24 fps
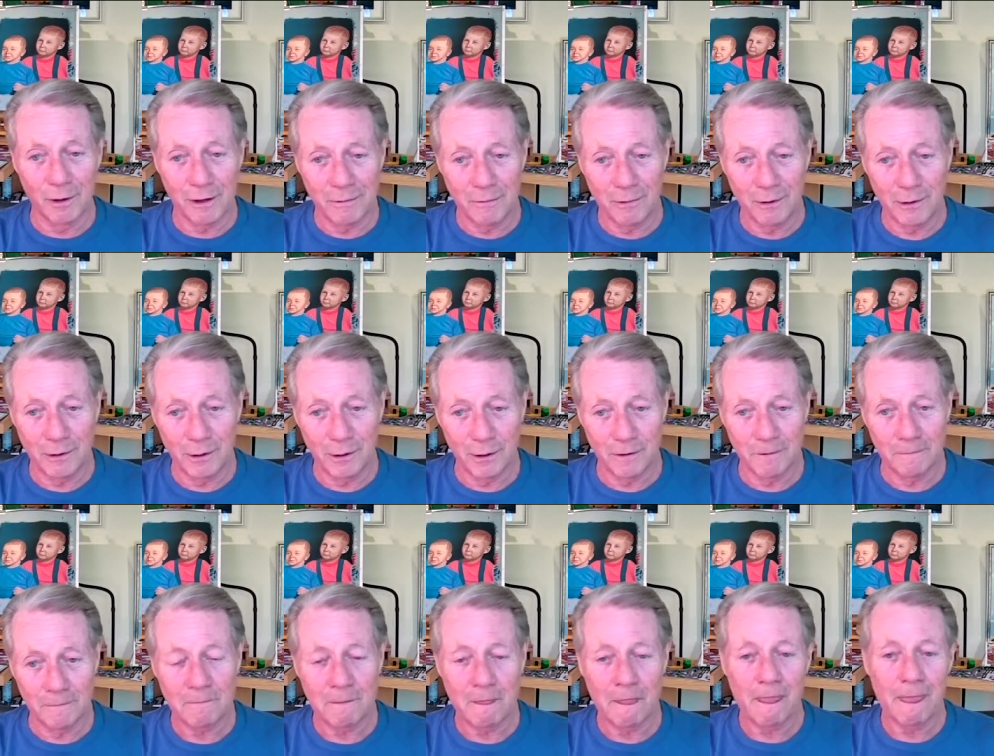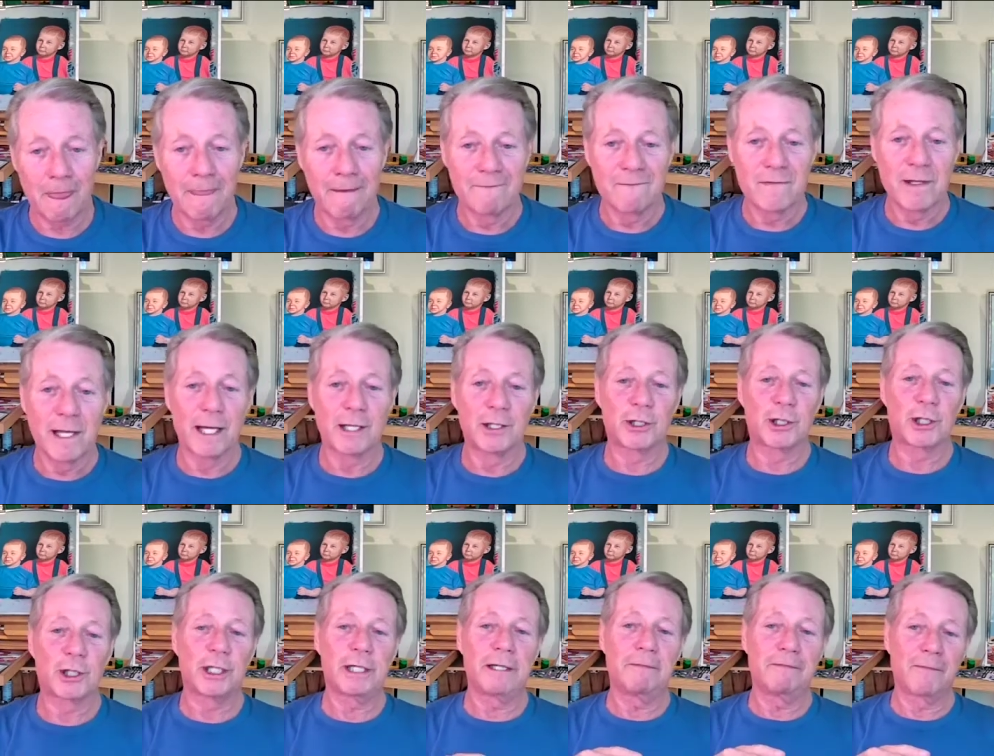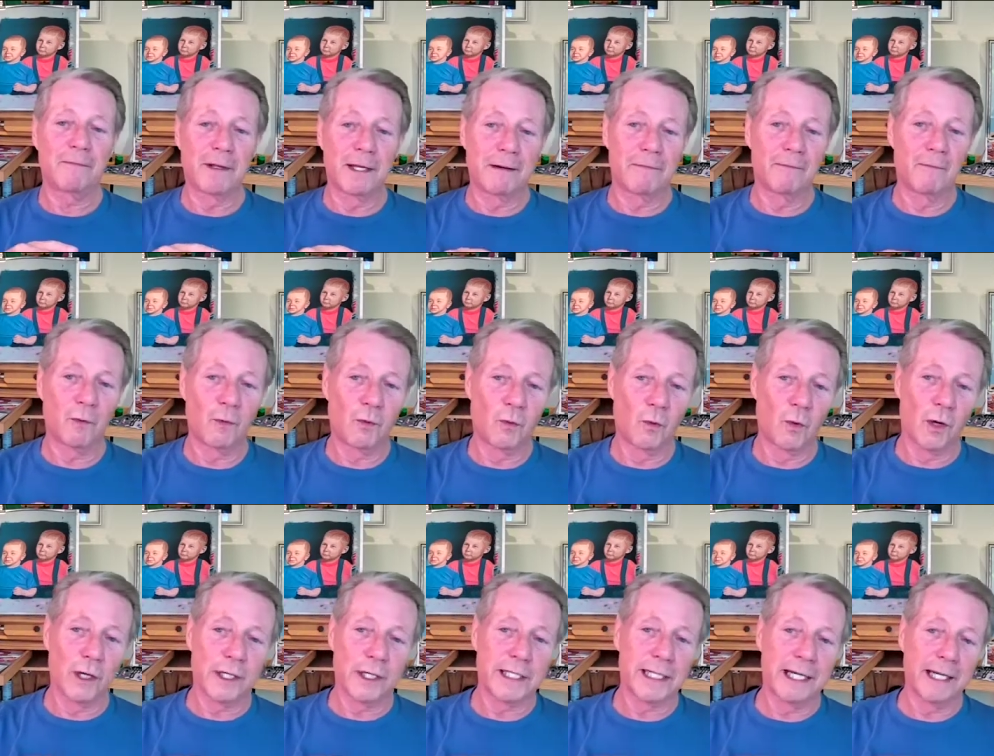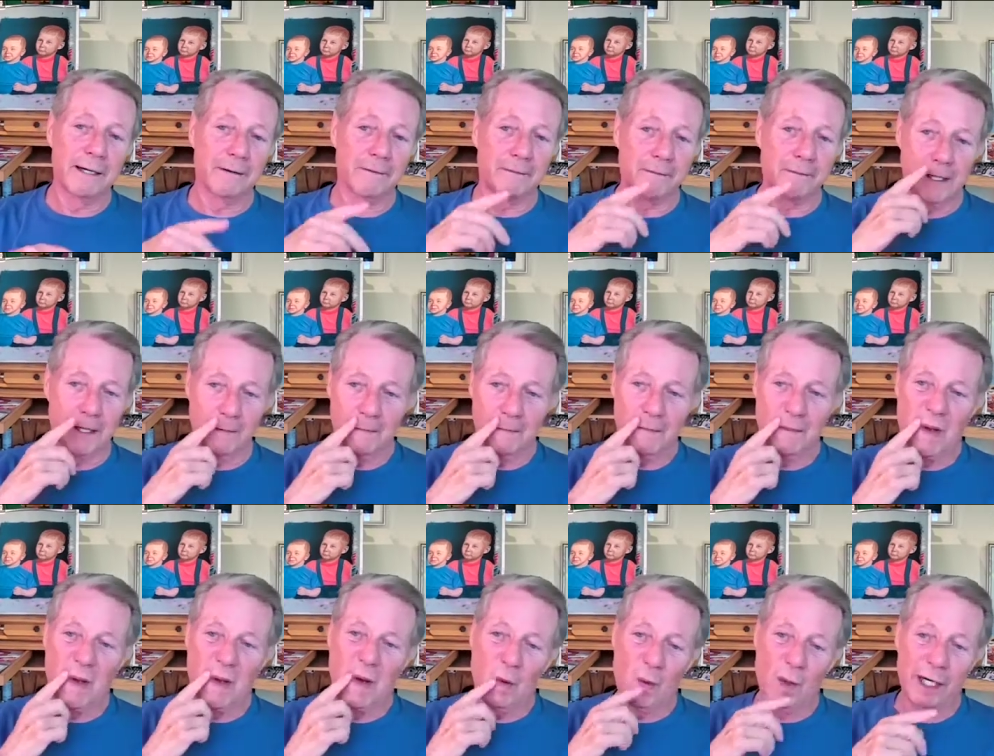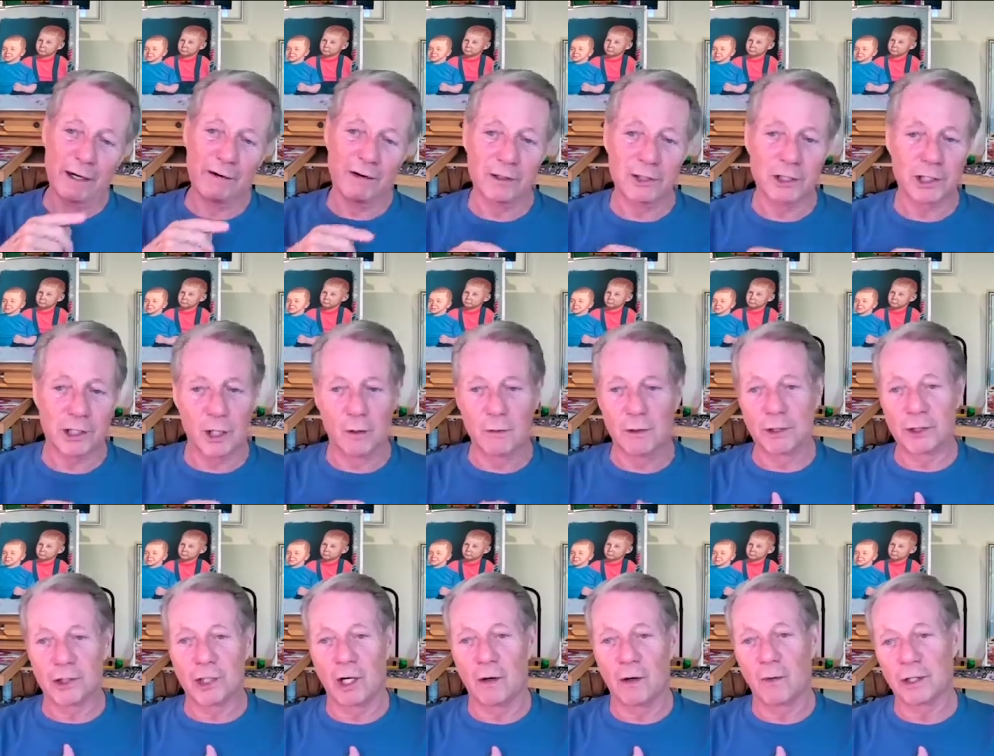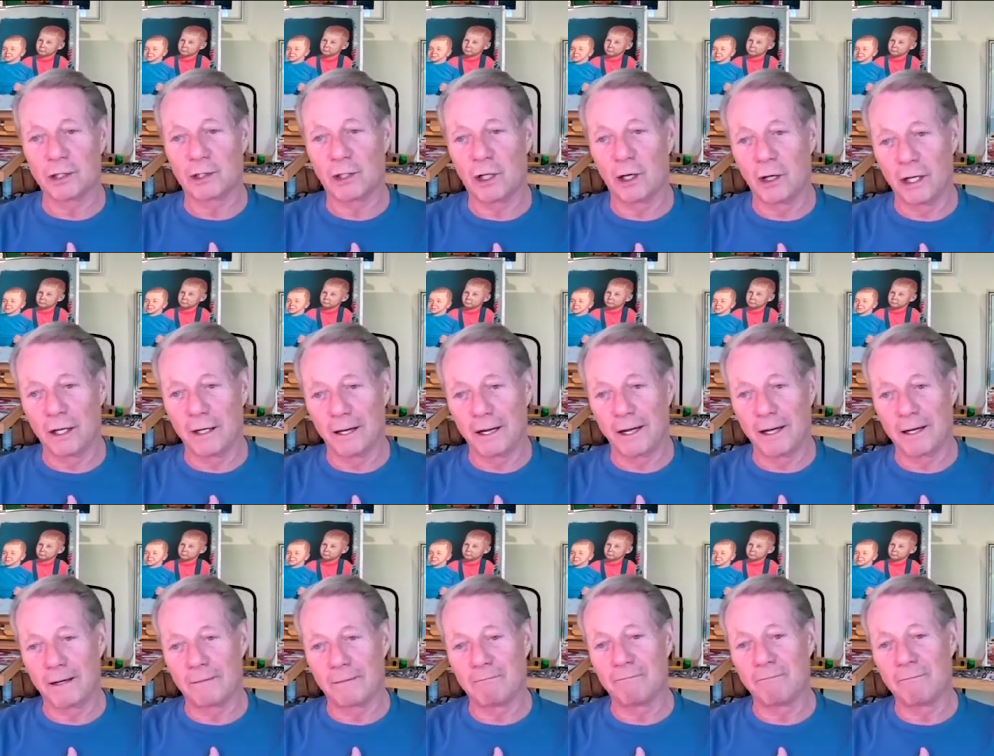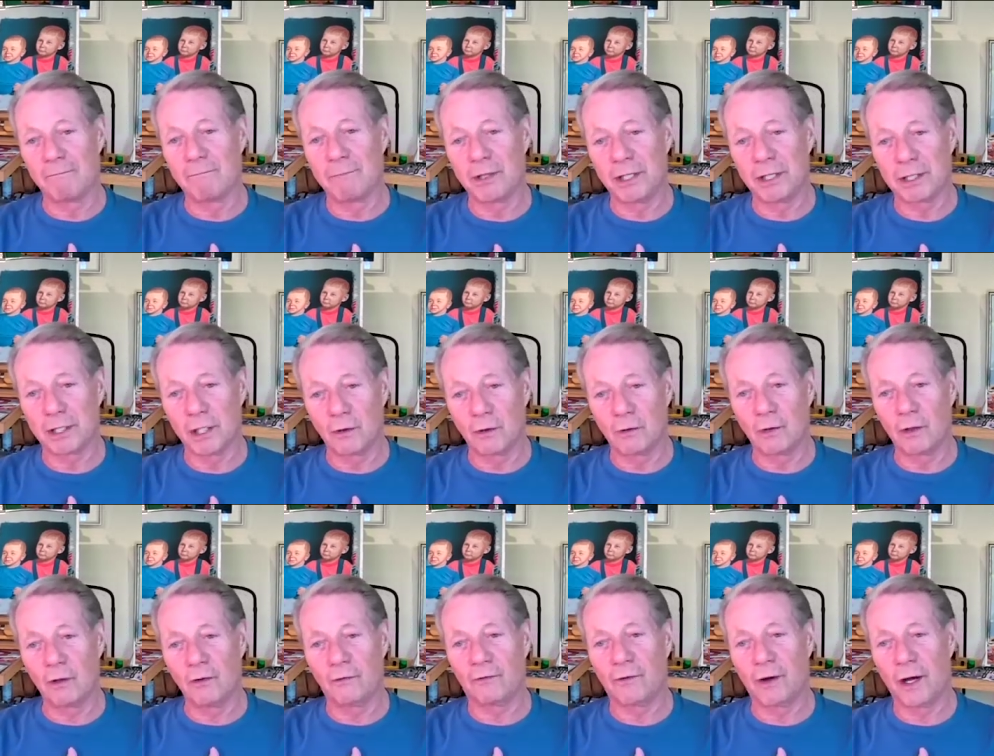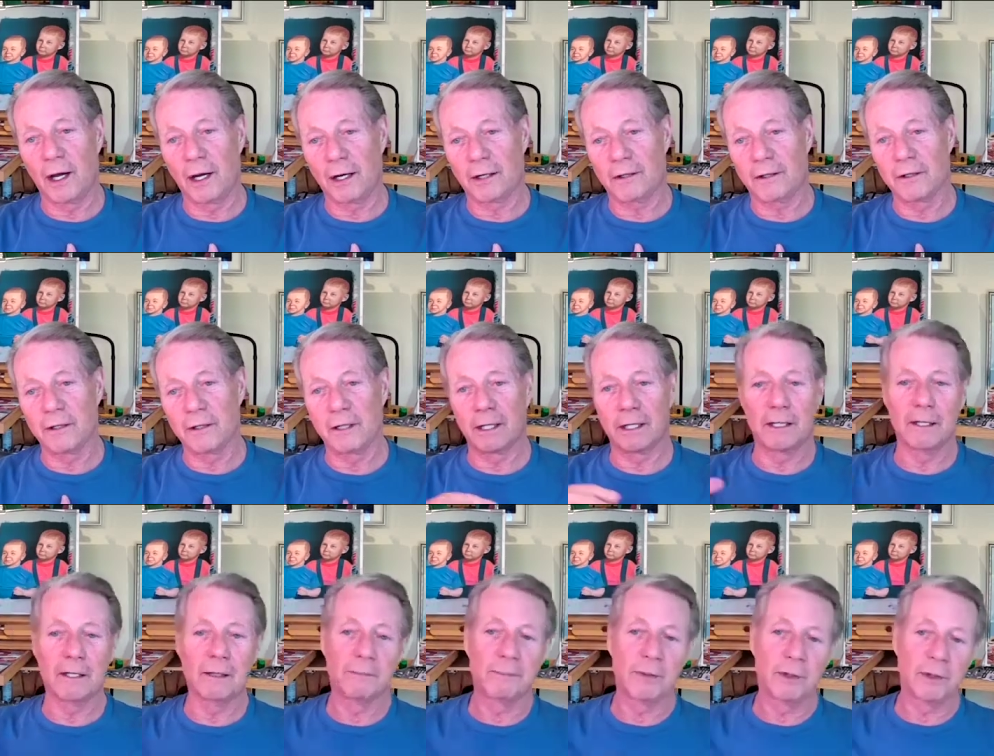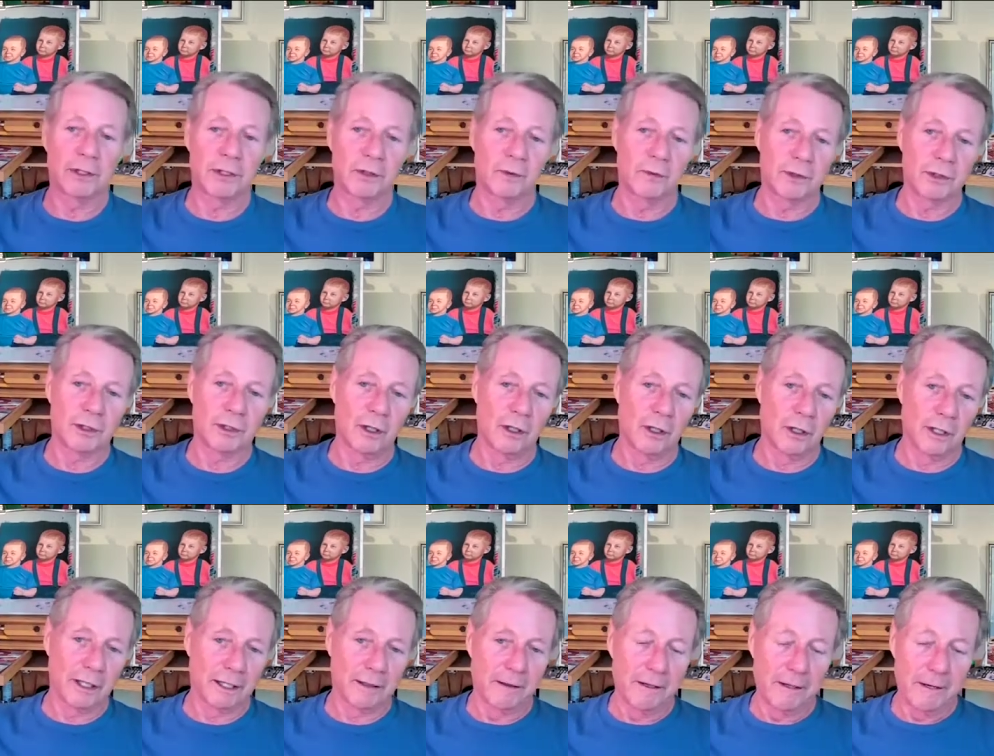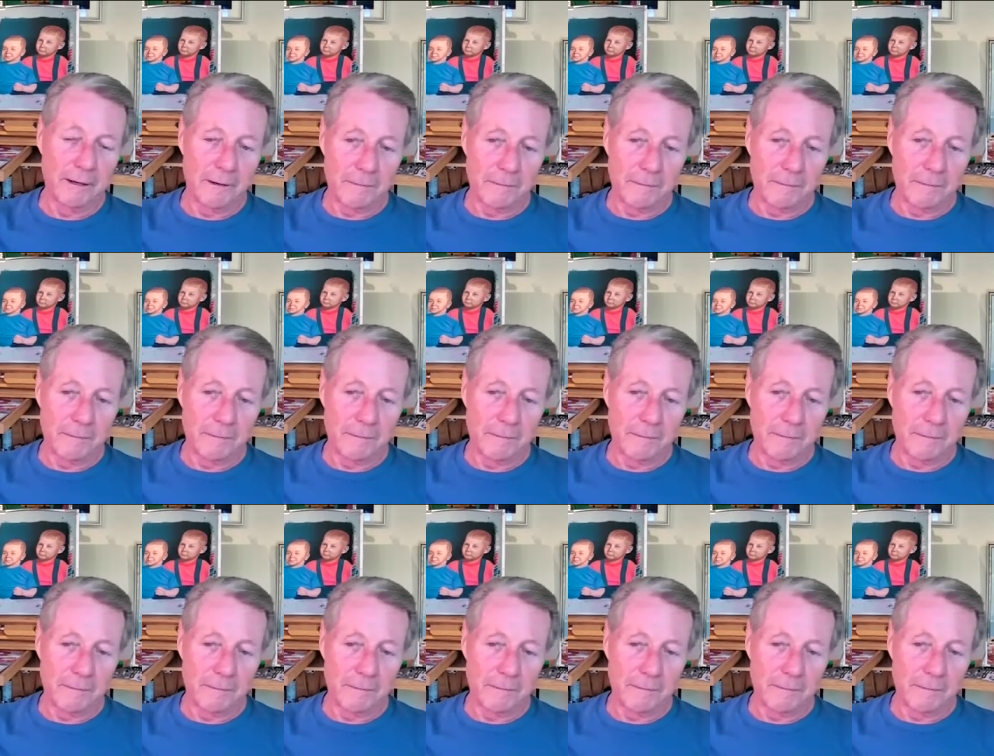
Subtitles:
with her. And she then worked out that whatever so-and-so was calling a B cell growth factor and another person was calling it